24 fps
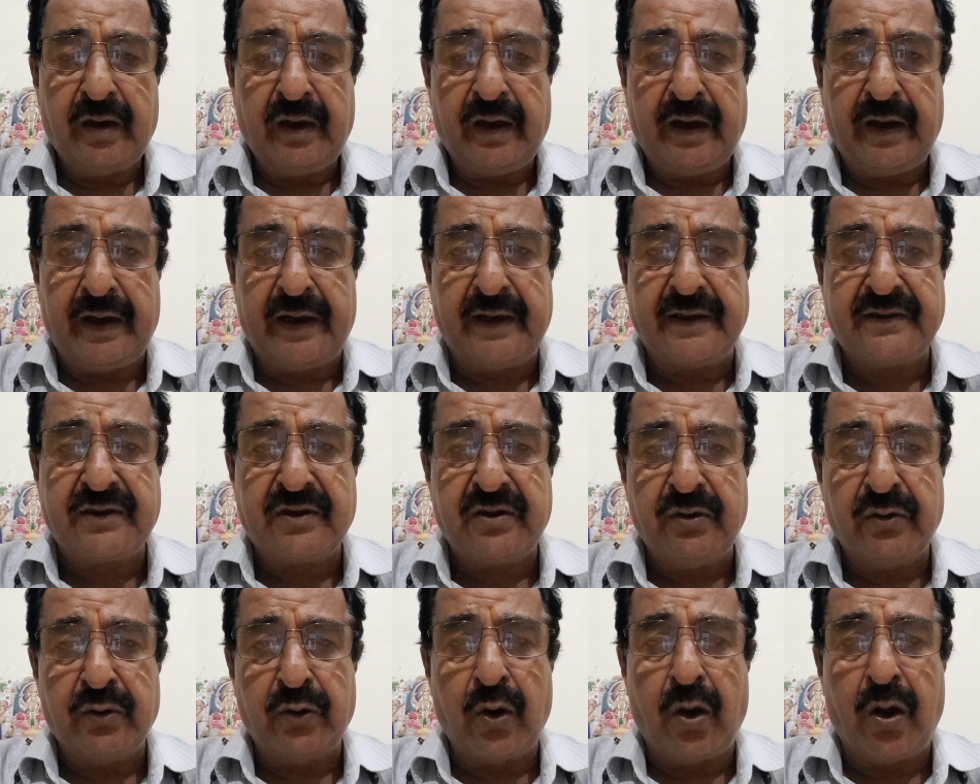
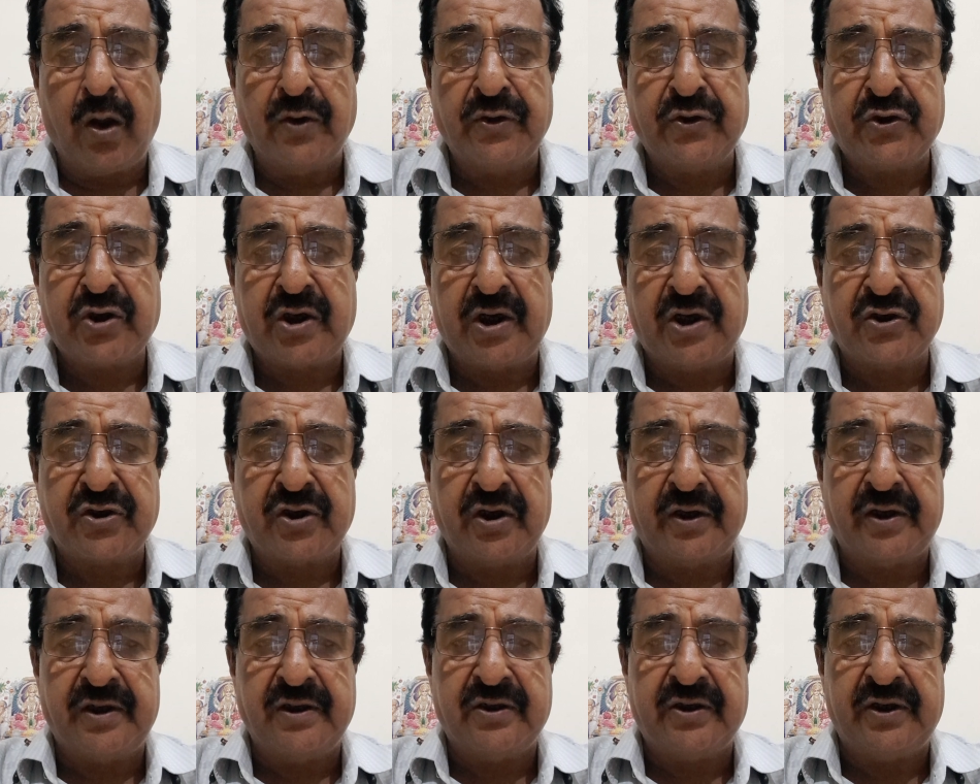as
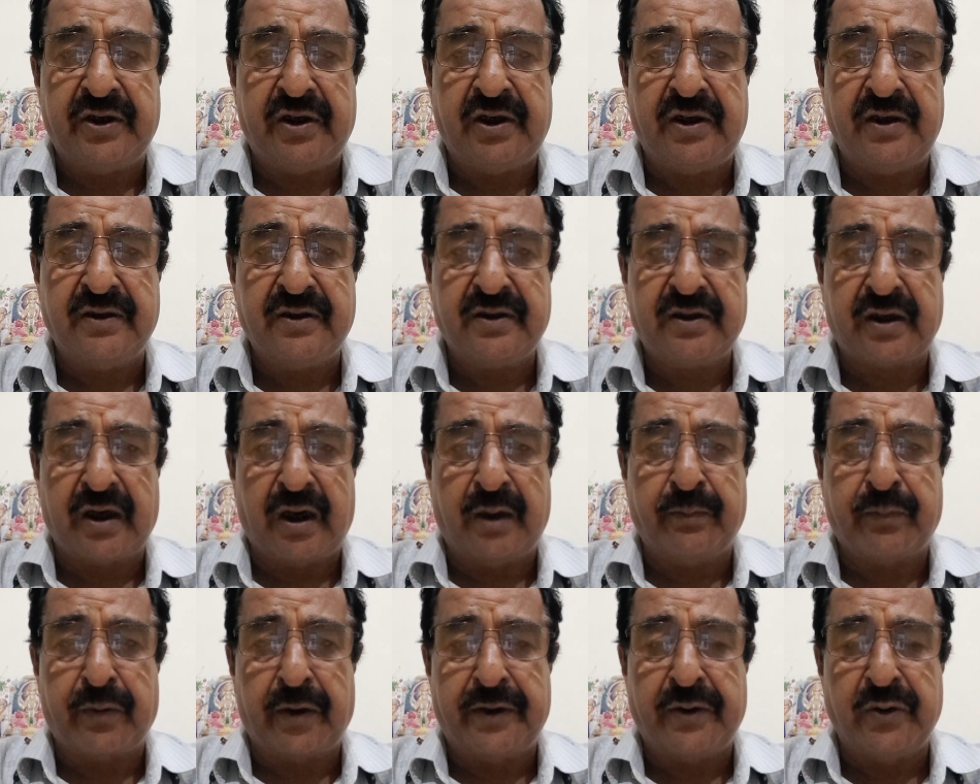non-stationary series
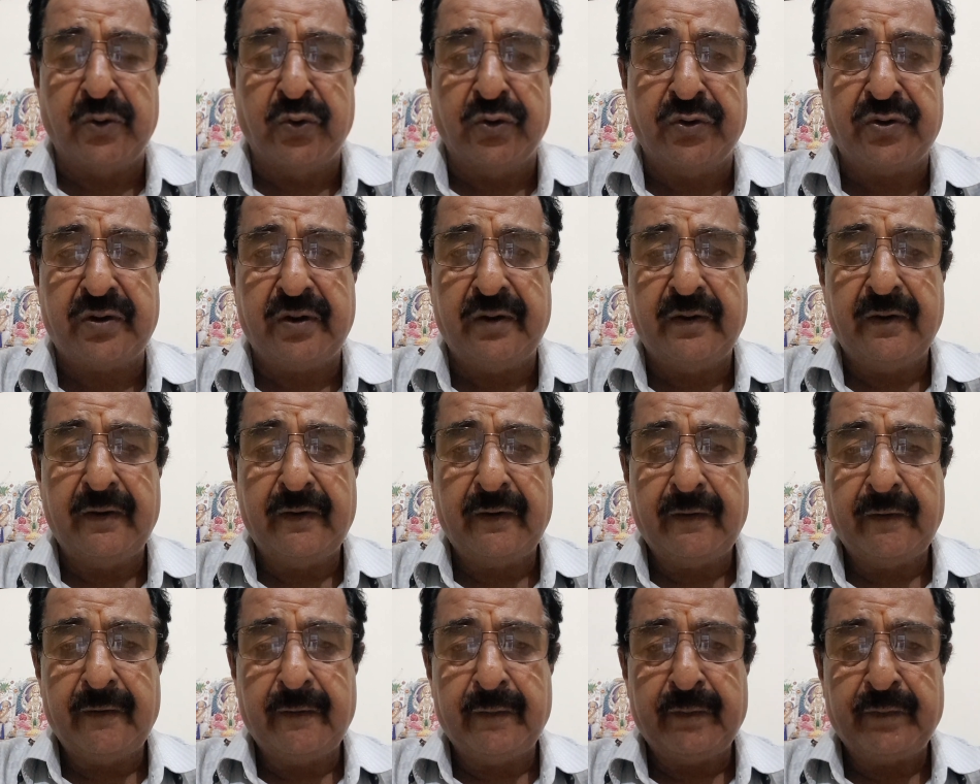can produce
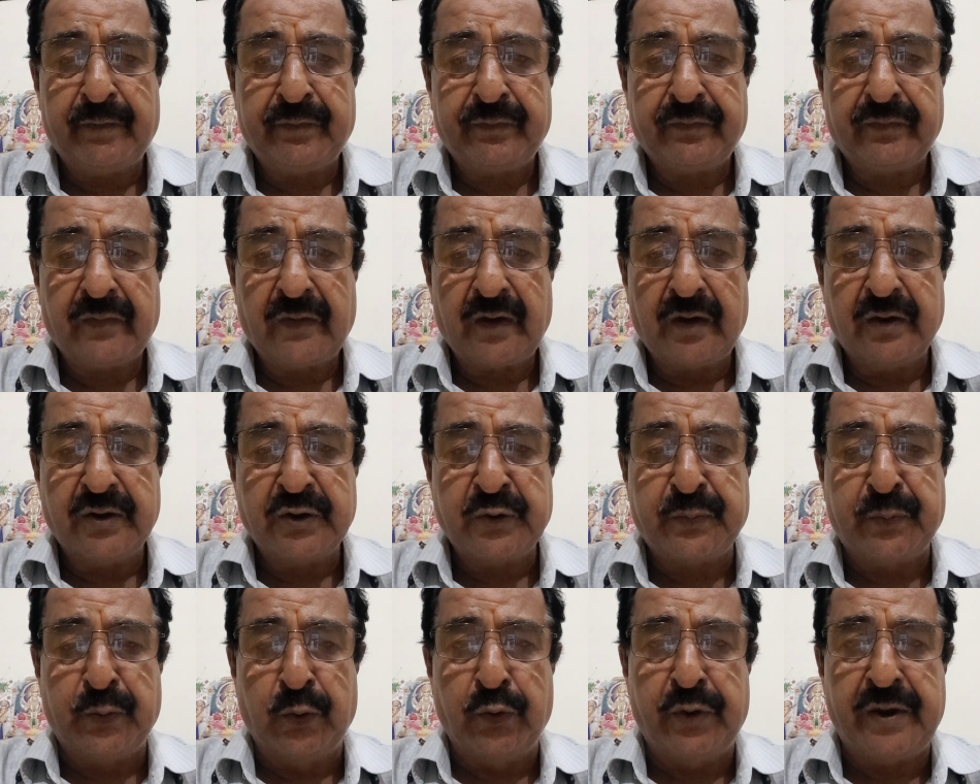
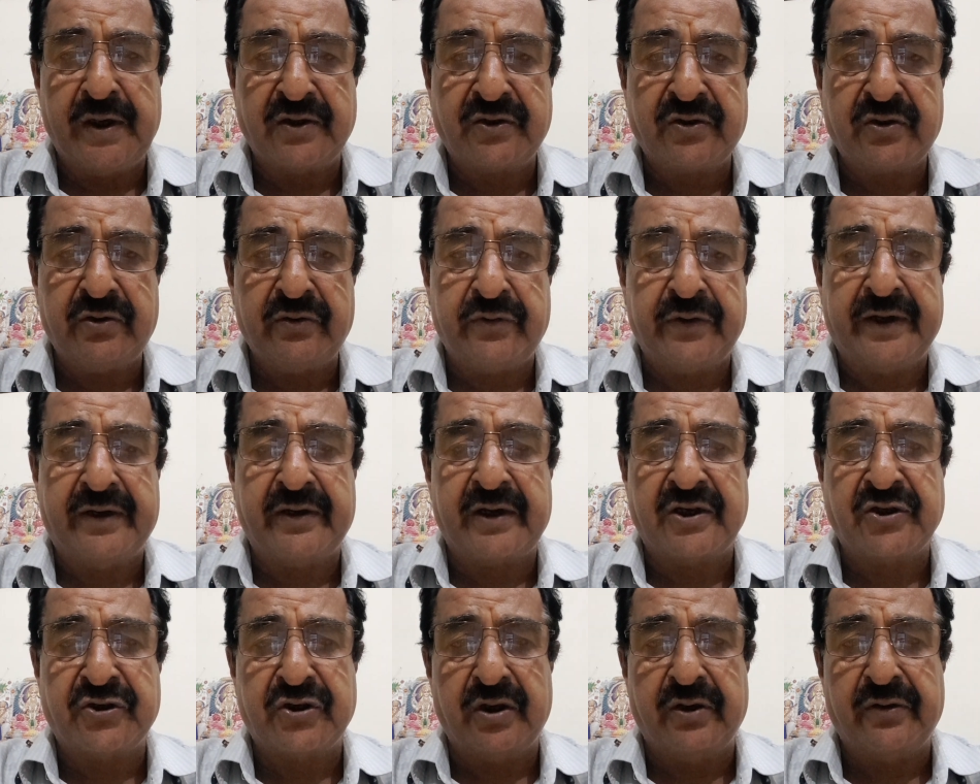spurious
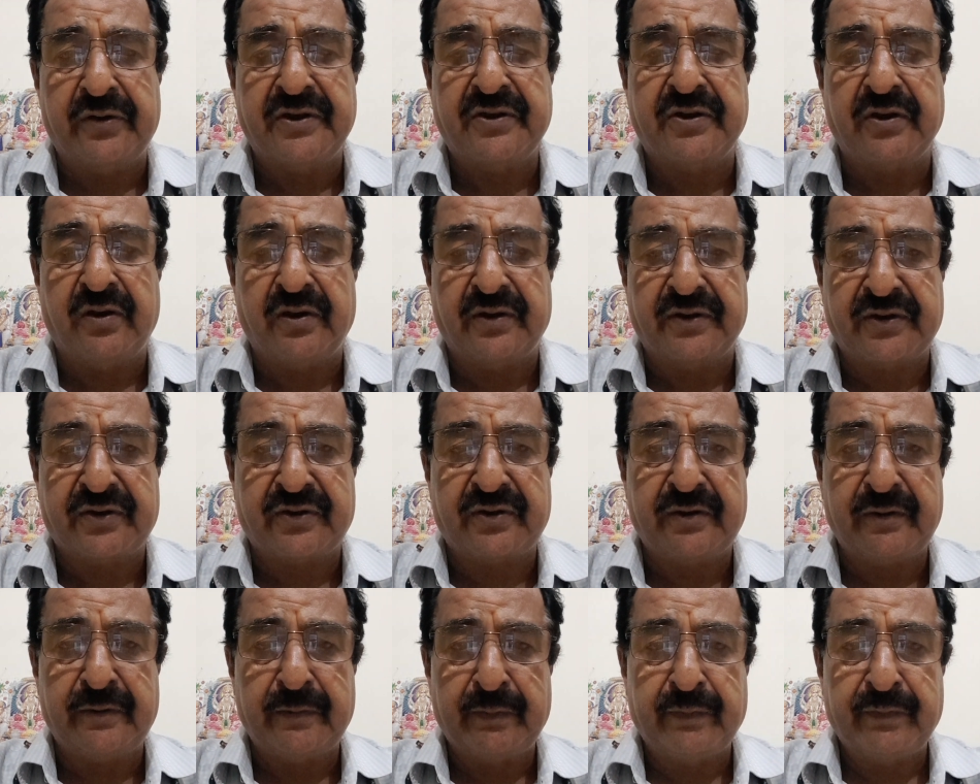regression
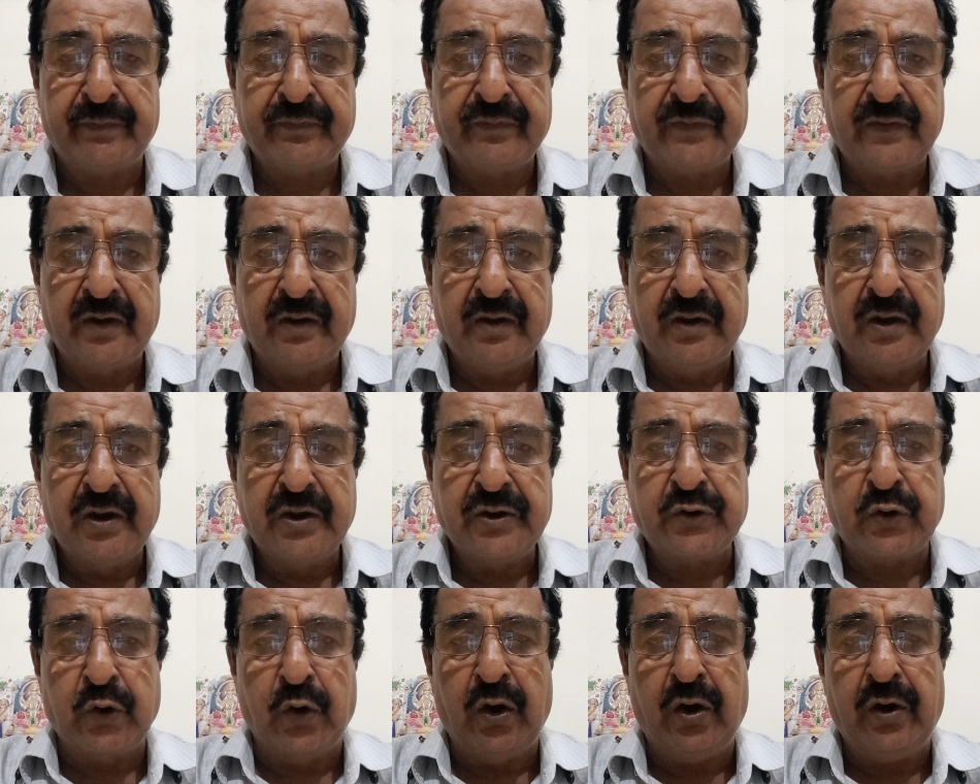results.
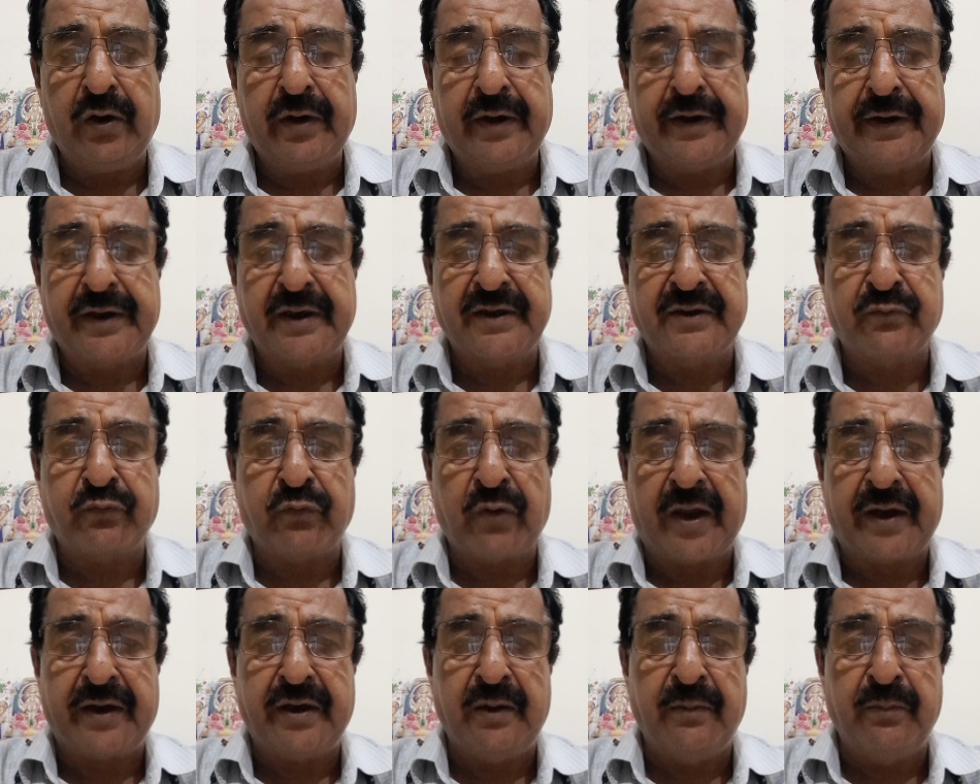So it is
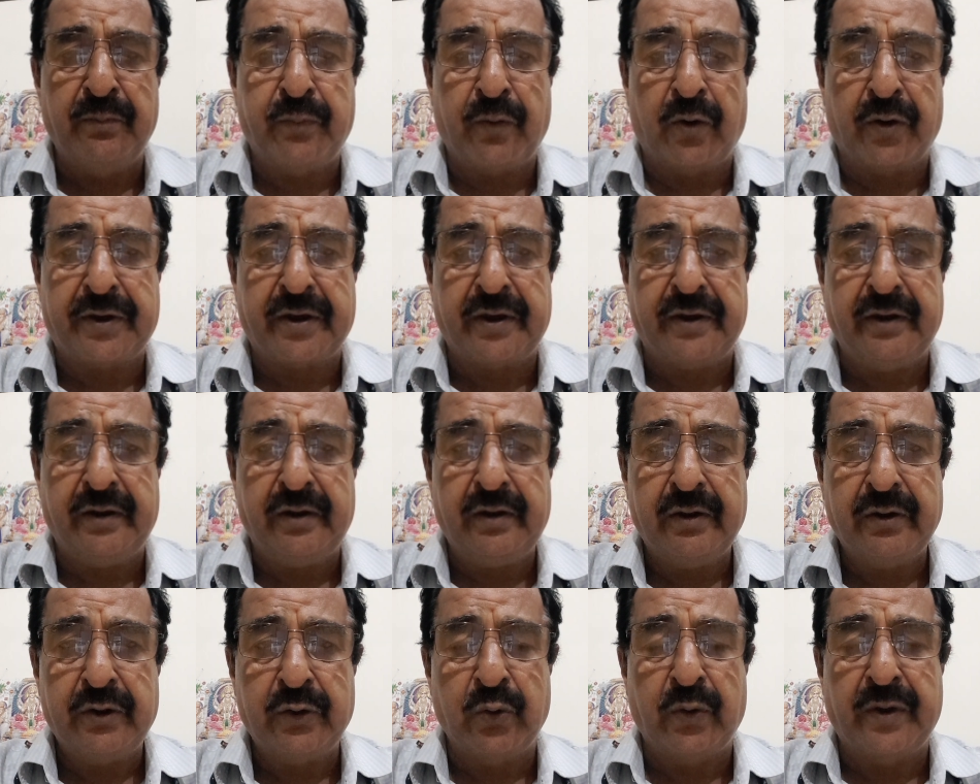very
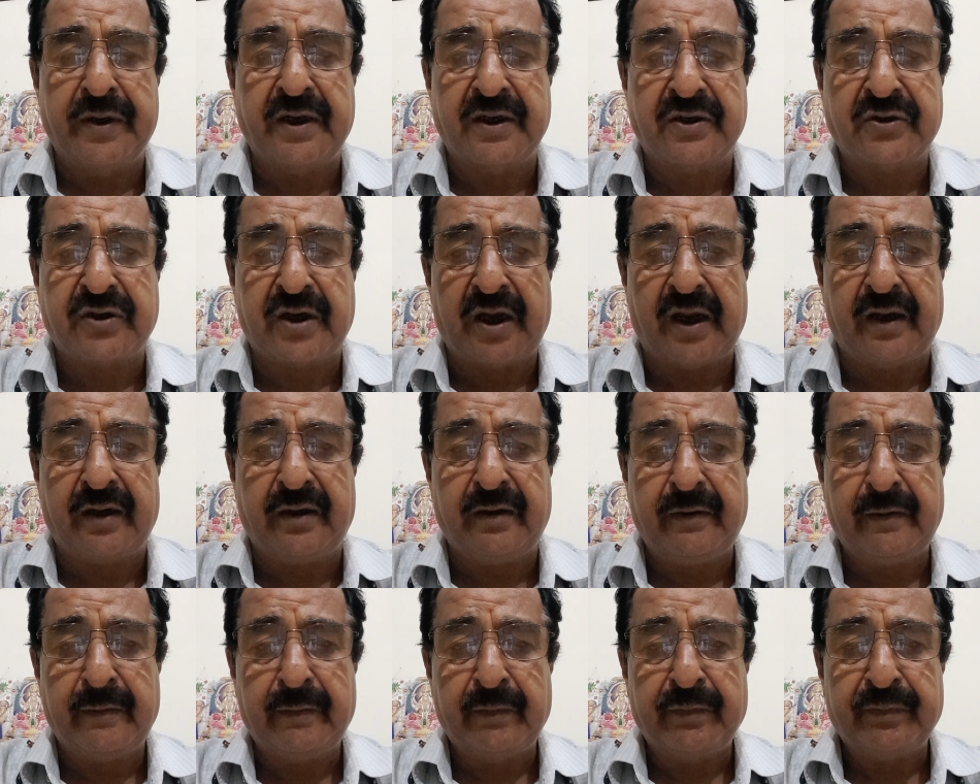important to
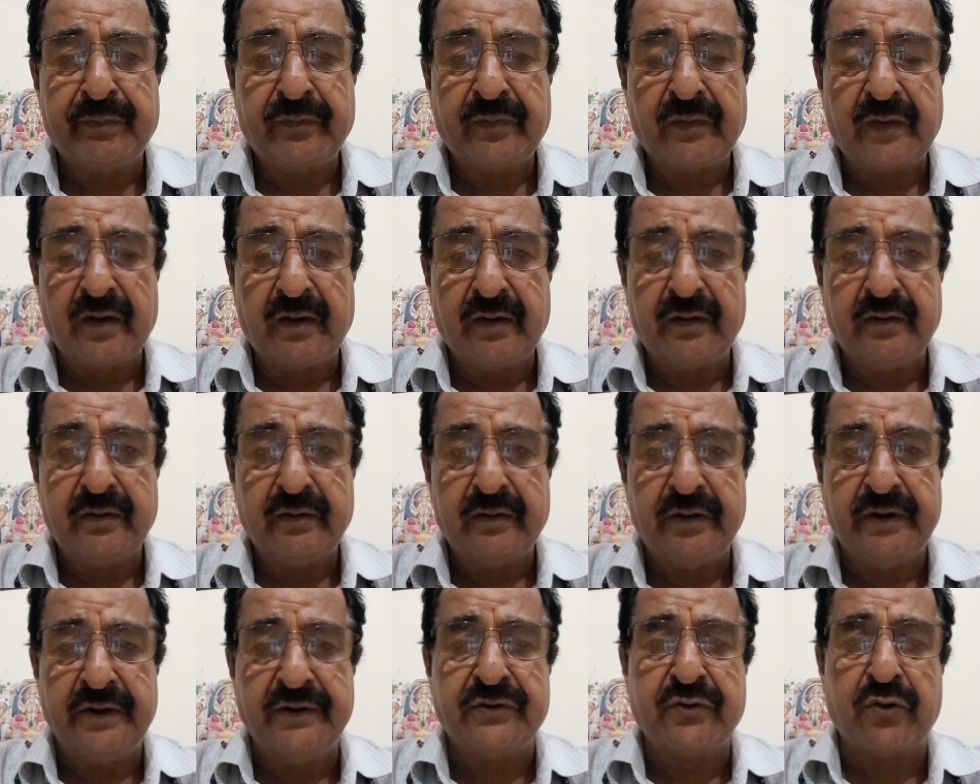understand
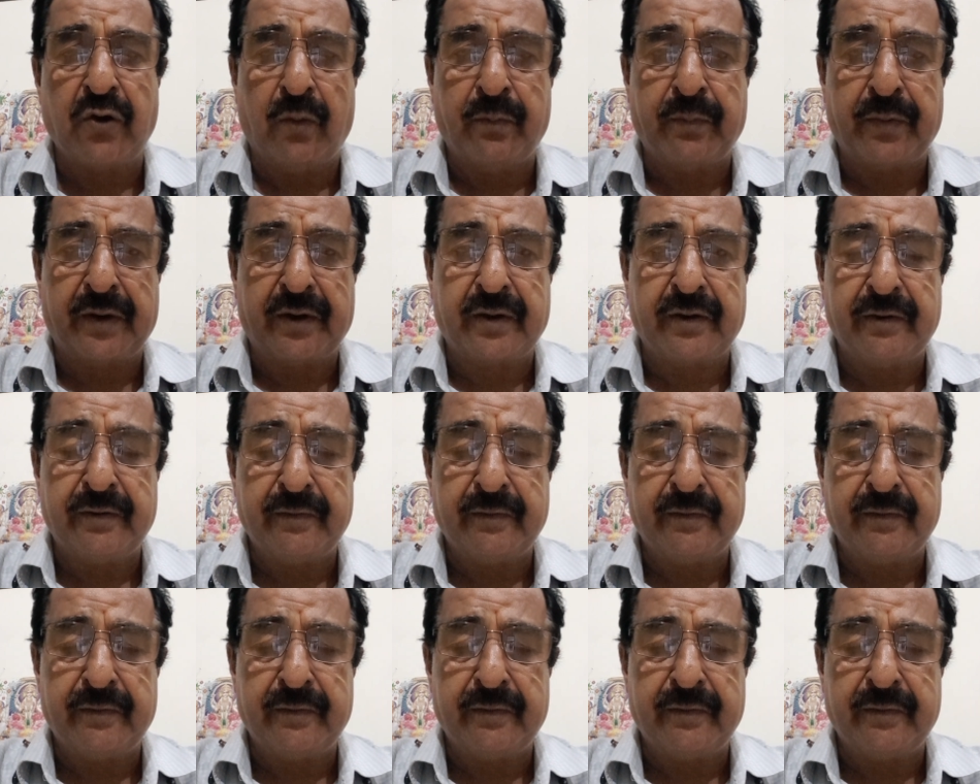this topic.